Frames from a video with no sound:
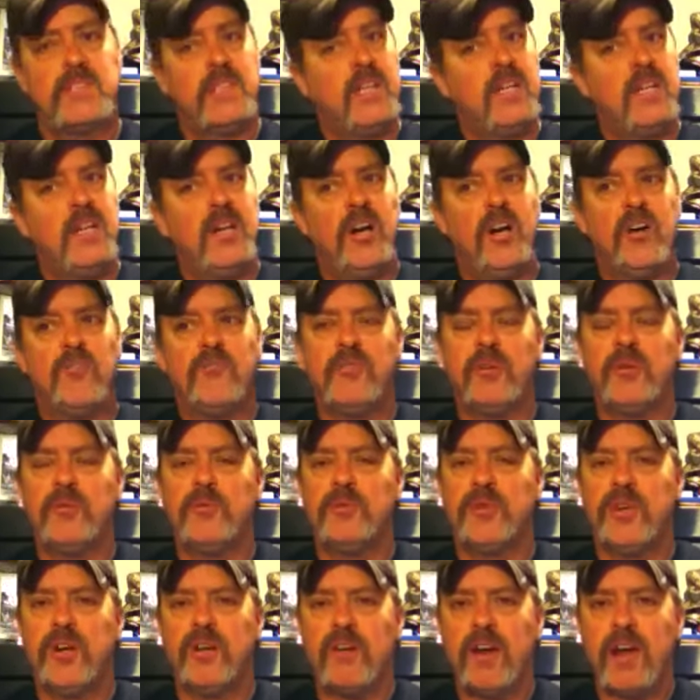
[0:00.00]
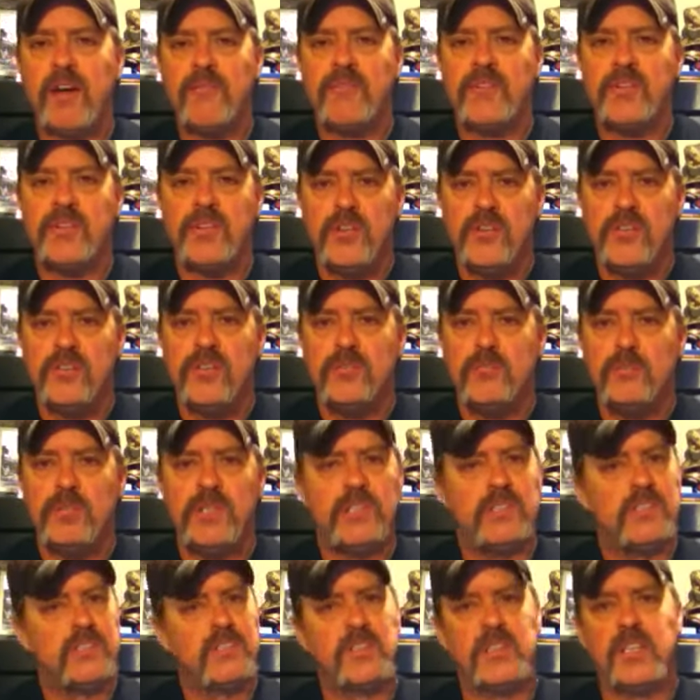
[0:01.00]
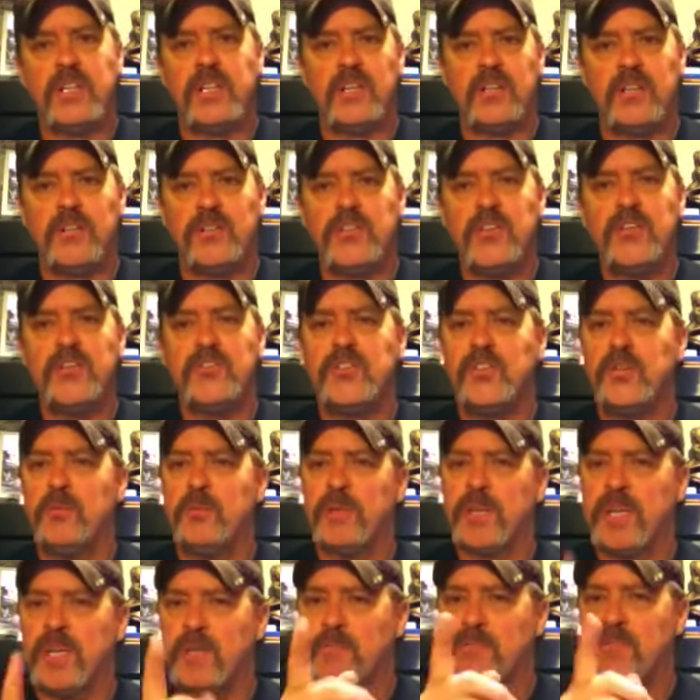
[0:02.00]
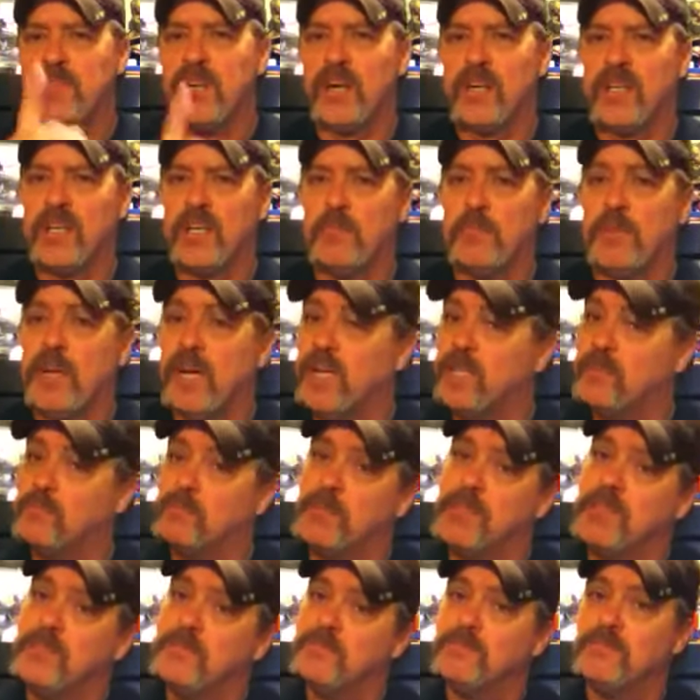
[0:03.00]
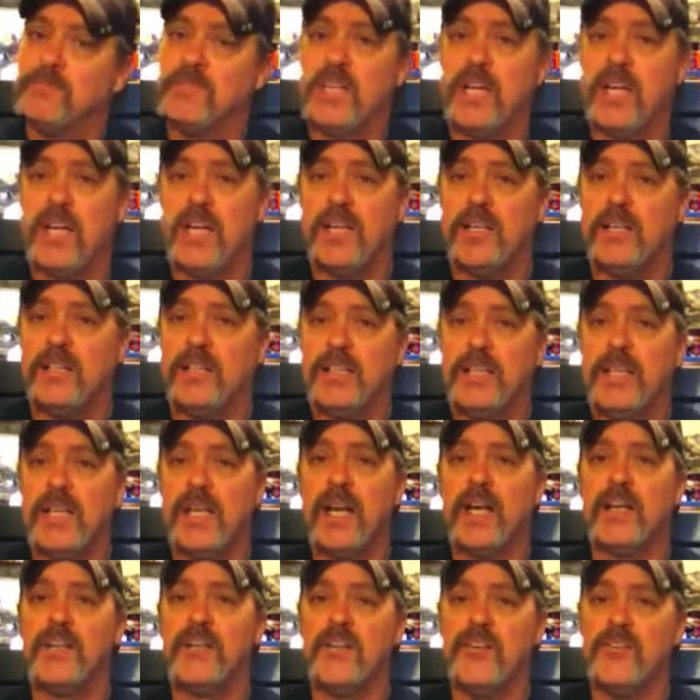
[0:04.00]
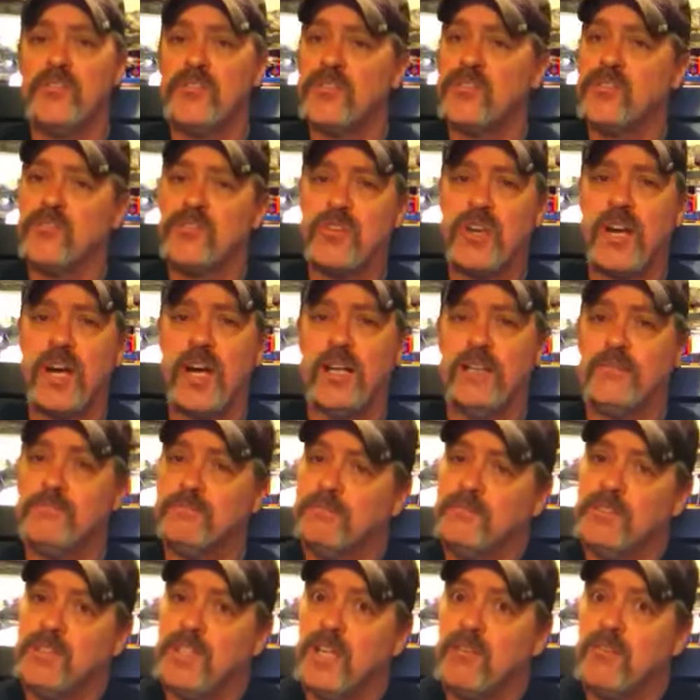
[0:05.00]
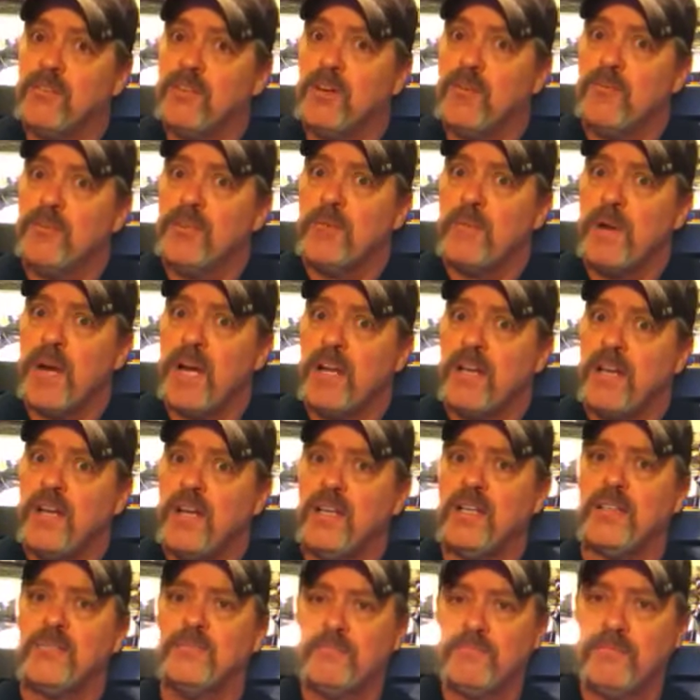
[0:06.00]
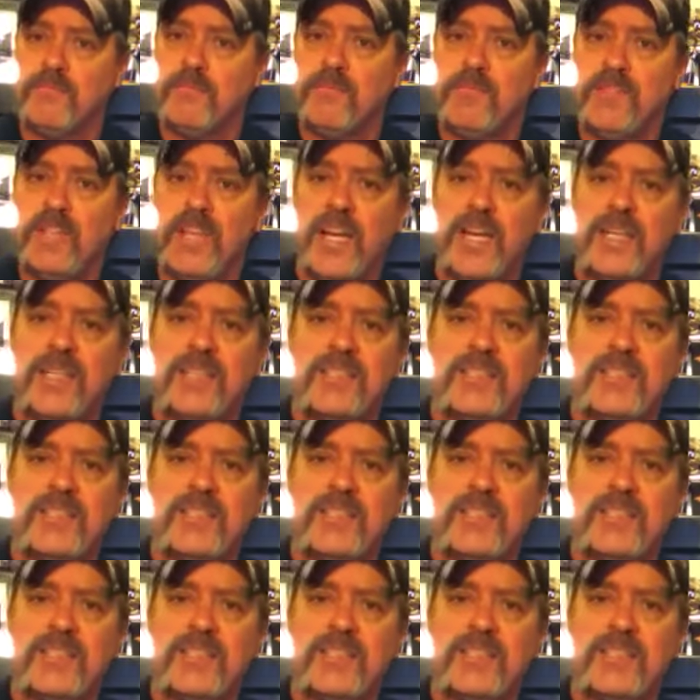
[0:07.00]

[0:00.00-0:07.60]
Hopefully we'll never have to use it. We can just sit here on YouTube and keep talking about it, but hey, get out and use it and try it. You never know when you might need it. Thanks.